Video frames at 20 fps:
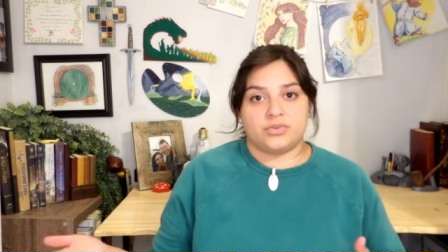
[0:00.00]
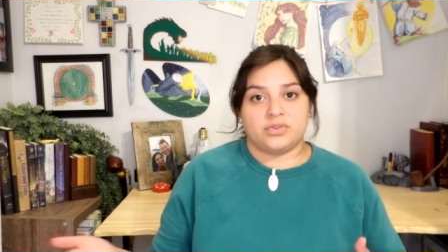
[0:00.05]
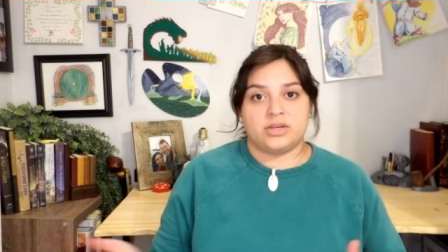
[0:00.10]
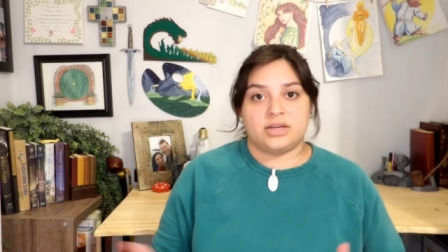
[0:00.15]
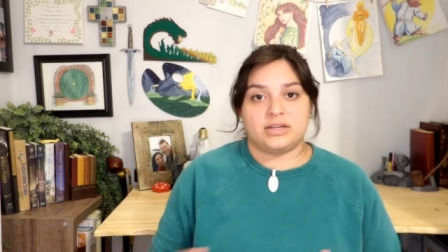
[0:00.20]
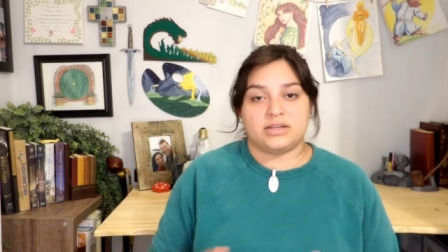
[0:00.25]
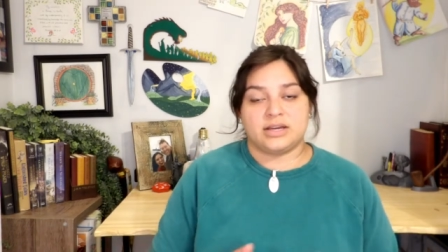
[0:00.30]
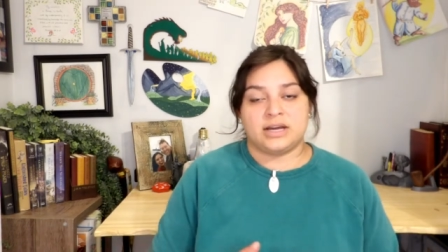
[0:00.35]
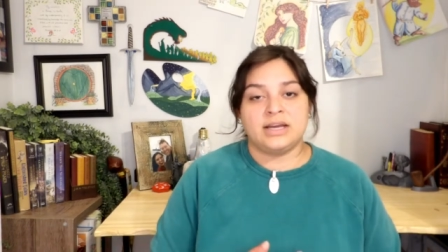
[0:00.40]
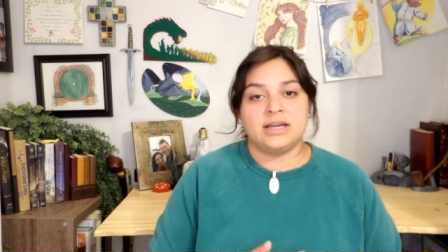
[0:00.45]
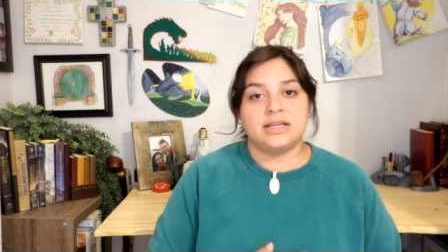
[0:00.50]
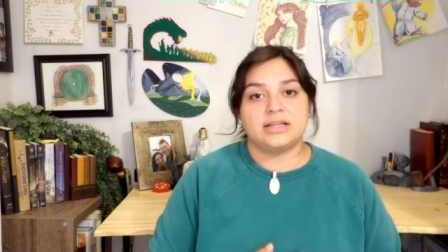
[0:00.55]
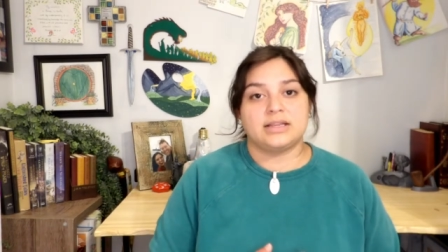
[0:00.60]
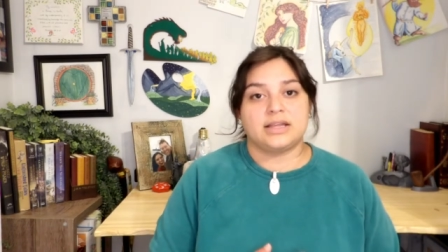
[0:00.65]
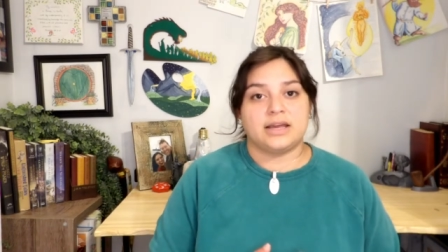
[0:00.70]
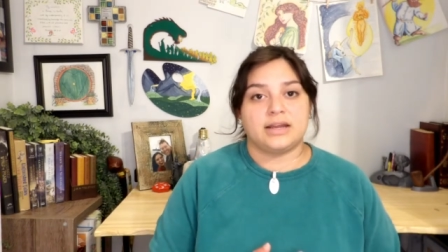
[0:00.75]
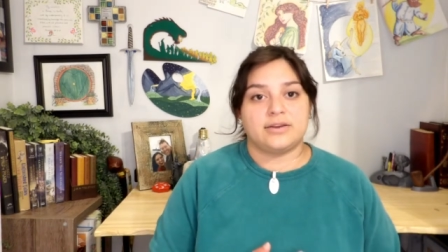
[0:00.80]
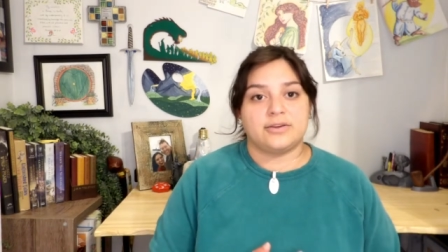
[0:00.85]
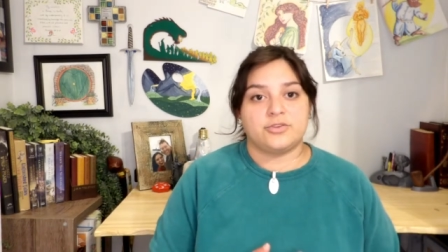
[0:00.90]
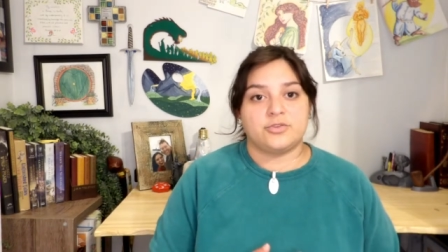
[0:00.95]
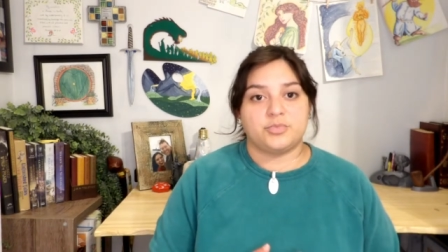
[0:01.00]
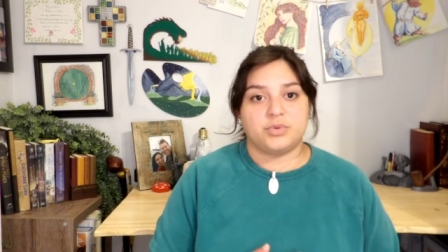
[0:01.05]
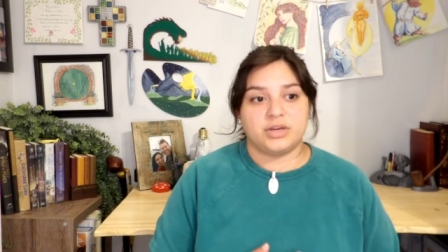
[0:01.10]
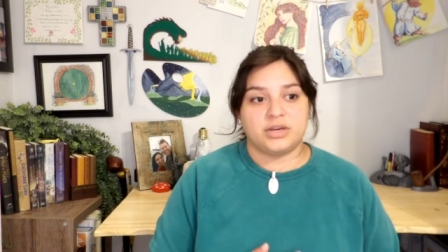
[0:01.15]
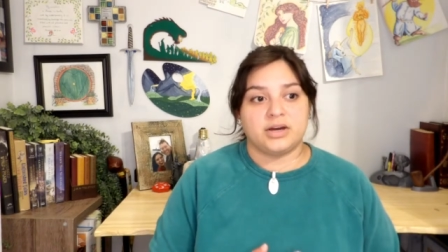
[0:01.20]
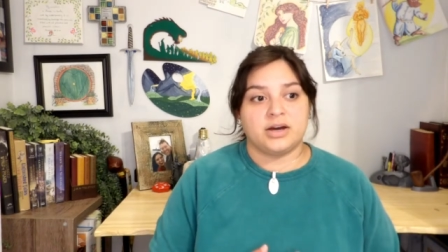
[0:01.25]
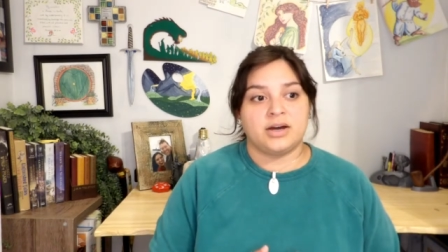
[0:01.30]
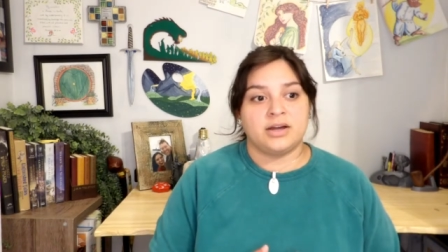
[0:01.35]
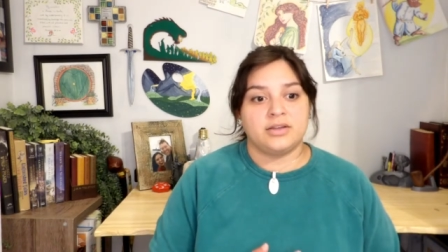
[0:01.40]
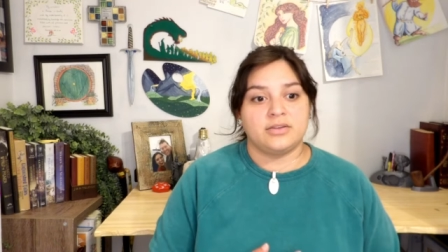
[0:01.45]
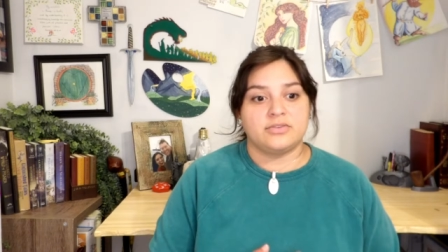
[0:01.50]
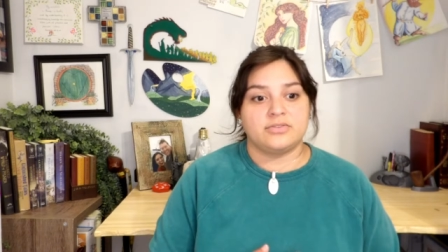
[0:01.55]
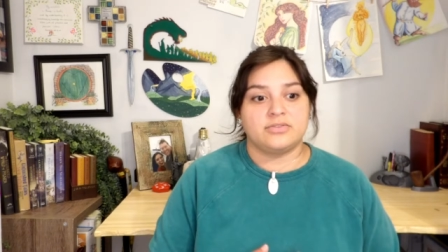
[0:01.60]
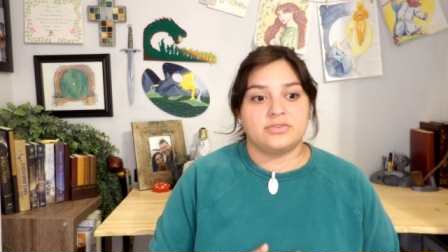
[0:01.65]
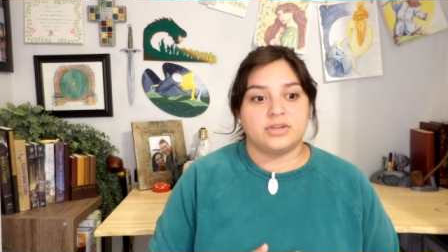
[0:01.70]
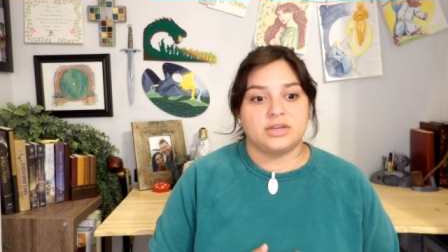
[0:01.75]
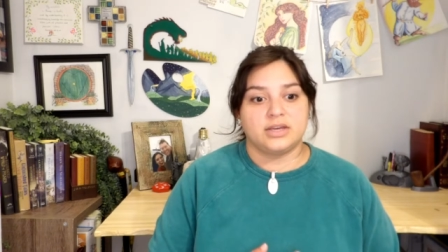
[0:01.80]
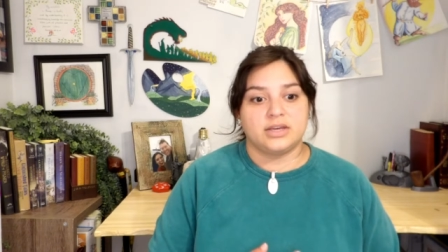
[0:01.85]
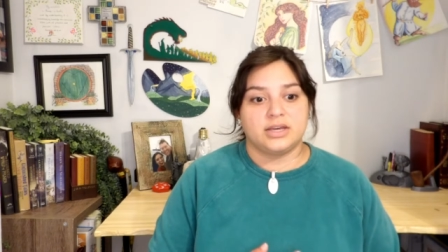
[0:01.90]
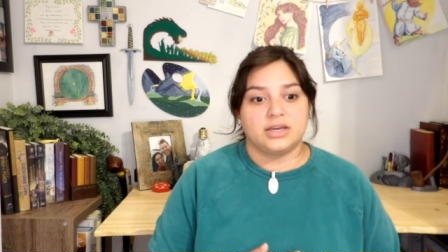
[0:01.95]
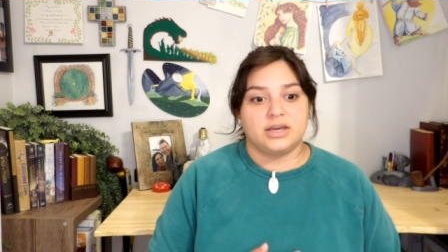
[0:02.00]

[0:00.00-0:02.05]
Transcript: to the Undying Land is because